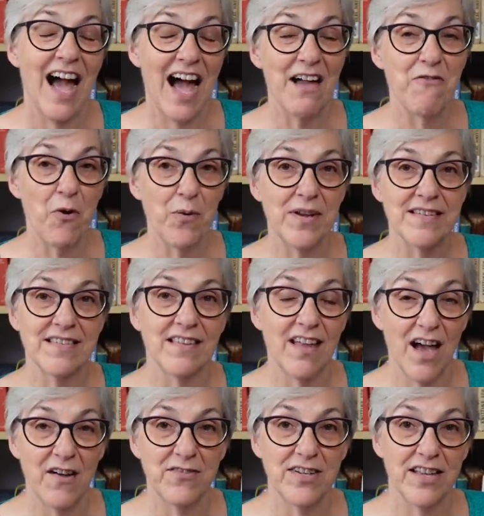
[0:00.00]
I've always
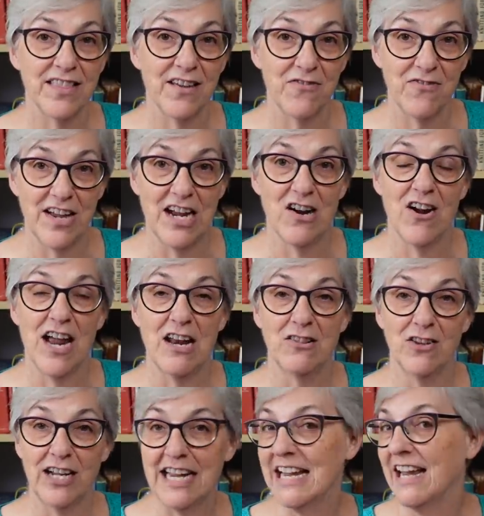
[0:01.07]
loved the fair
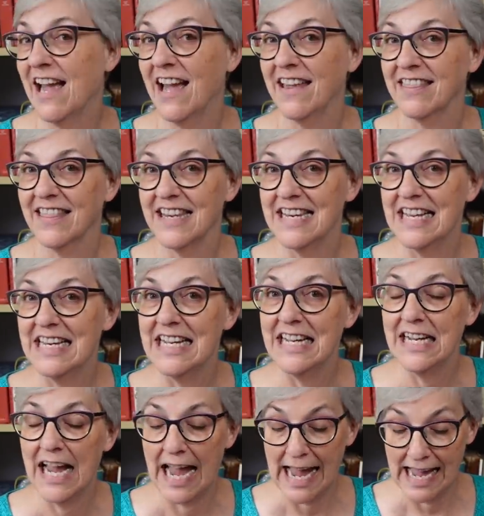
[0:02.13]
and looking at the
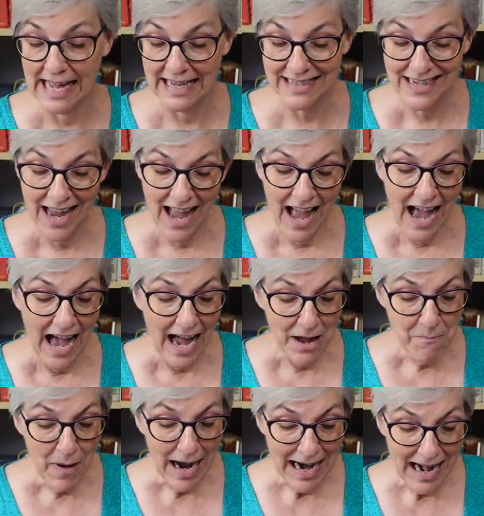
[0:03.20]
knitting, and
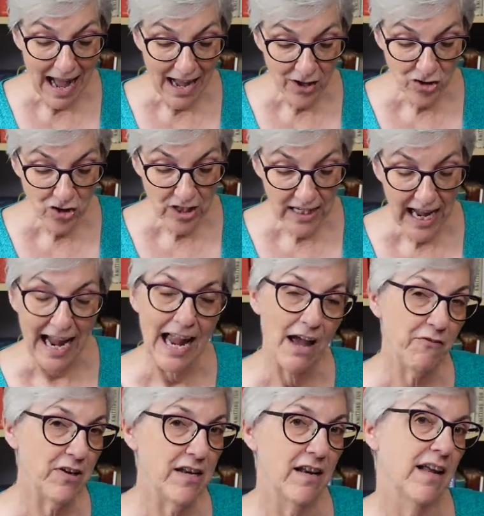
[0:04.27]
I might actually, I
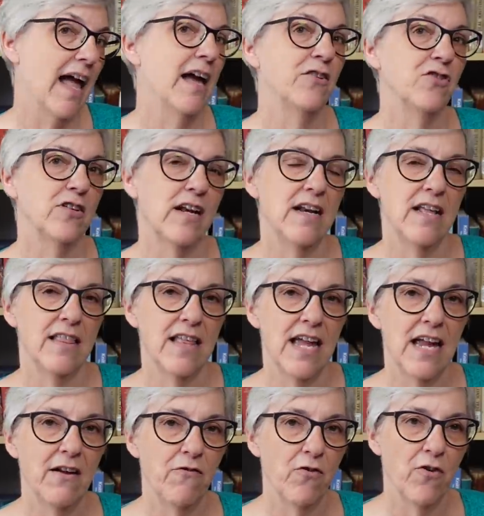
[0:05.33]
haven't entered
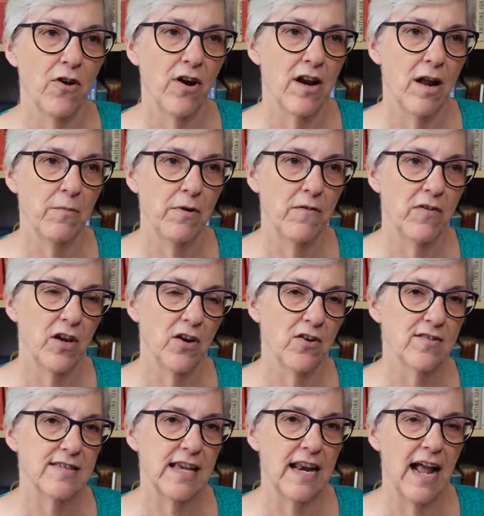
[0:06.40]
anything for a number of
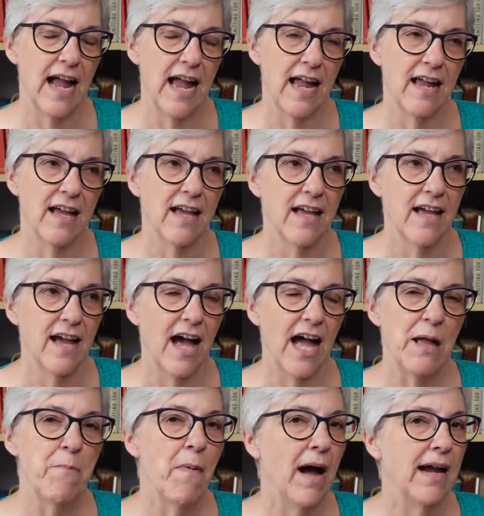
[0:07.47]
years, and I
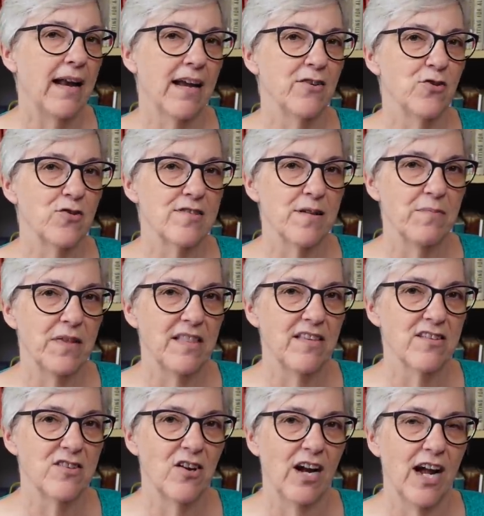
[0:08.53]
might enter something
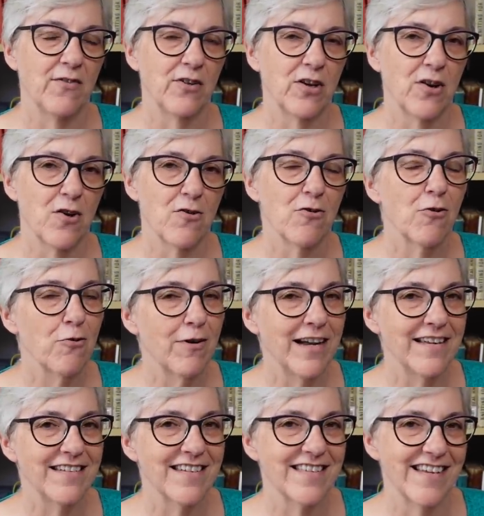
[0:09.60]
this year. I haven't
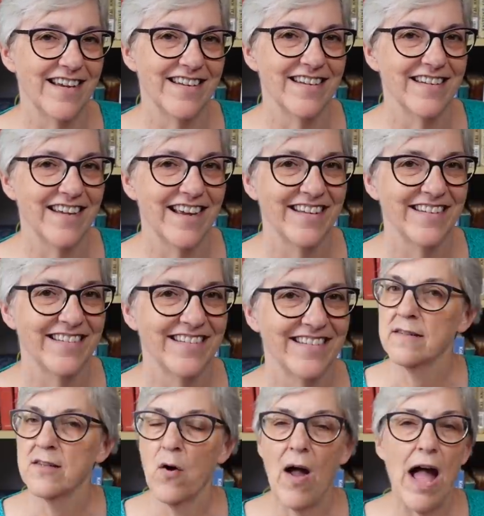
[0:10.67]
quite decided yet.
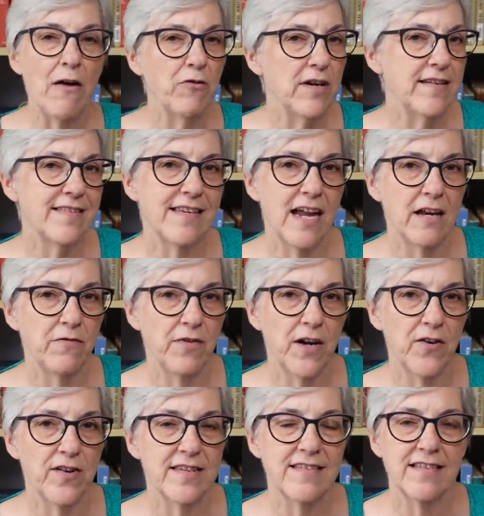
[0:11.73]
So every state
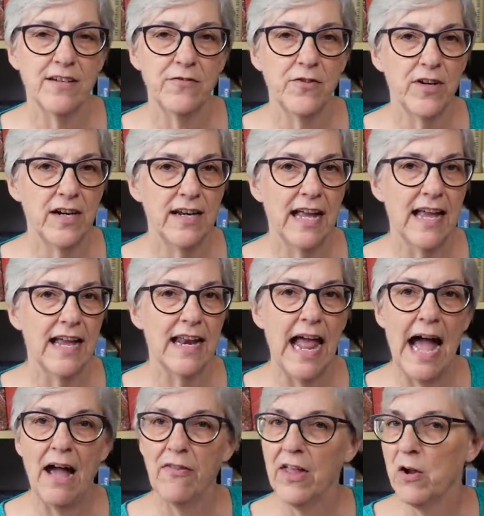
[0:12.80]
fair is different, and
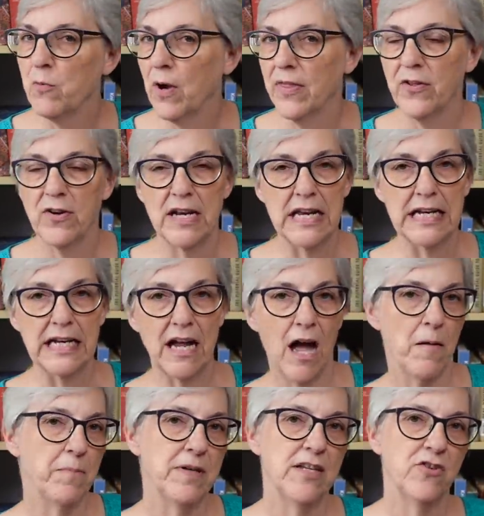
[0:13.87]
how they run their knitting
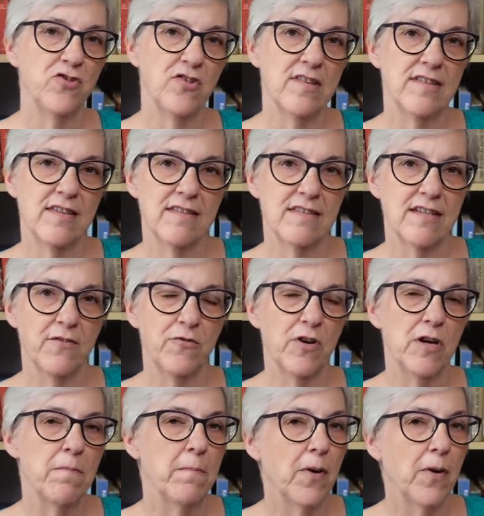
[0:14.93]
competitions is different.